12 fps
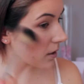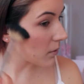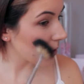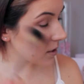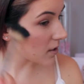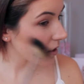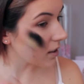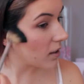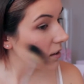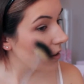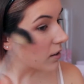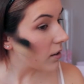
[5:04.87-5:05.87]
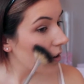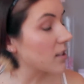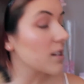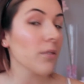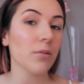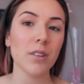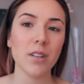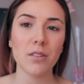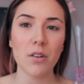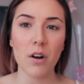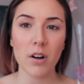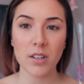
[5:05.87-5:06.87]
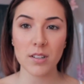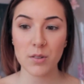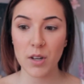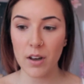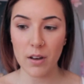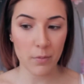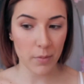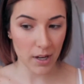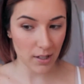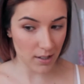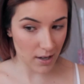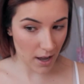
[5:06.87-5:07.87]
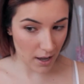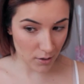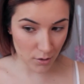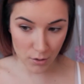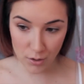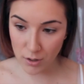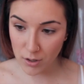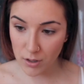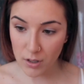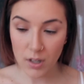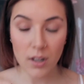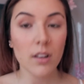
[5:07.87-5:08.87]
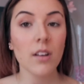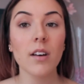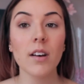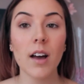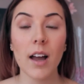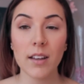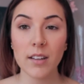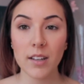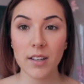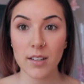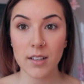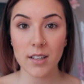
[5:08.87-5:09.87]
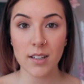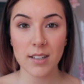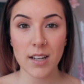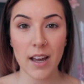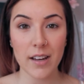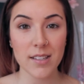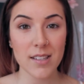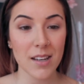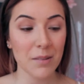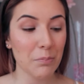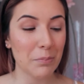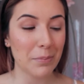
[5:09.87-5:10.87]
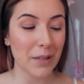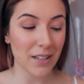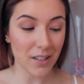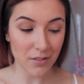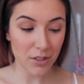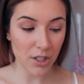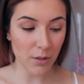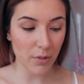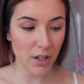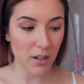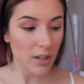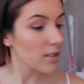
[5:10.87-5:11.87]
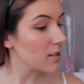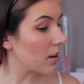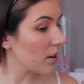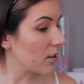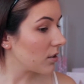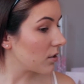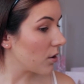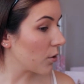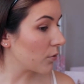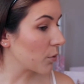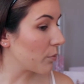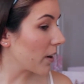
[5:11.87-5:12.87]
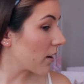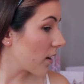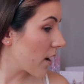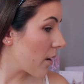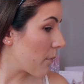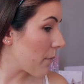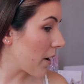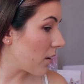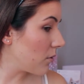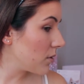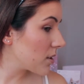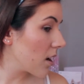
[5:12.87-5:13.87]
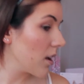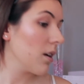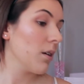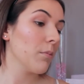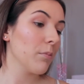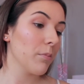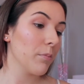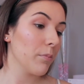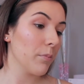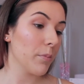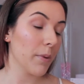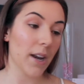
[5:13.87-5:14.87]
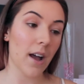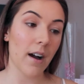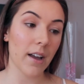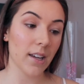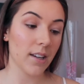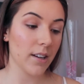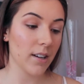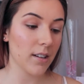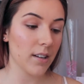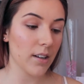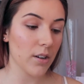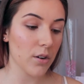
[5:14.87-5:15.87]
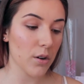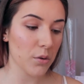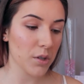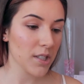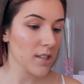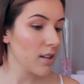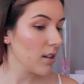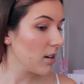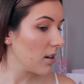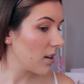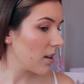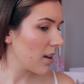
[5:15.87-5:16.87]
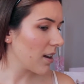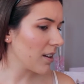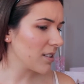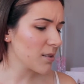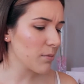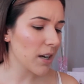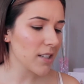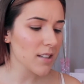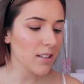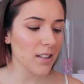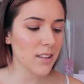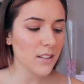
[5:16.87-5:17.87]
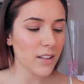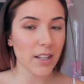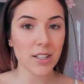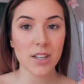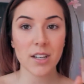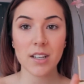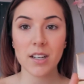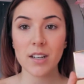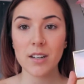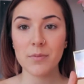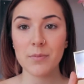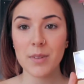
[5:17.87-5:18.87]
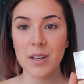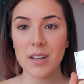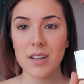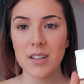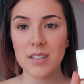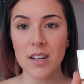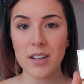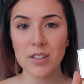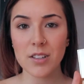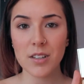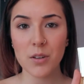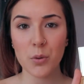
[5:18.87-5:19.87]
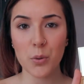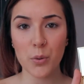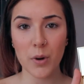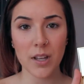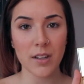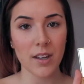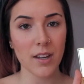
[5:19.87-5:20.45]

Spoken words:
pigmented. It's definitely not a natural highlight. It has a bit of shimmer. It's not an overbearing amount, but I can notice it. And surprisingly, the light shade here is actually quite